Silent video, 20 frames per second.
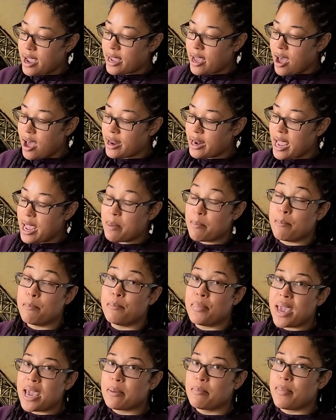I got a
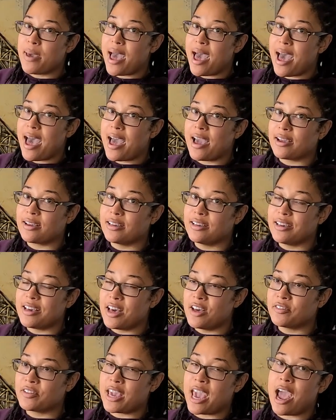big bag
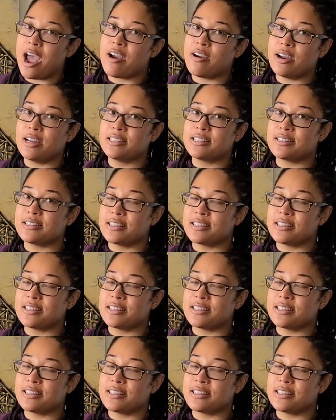of carrots.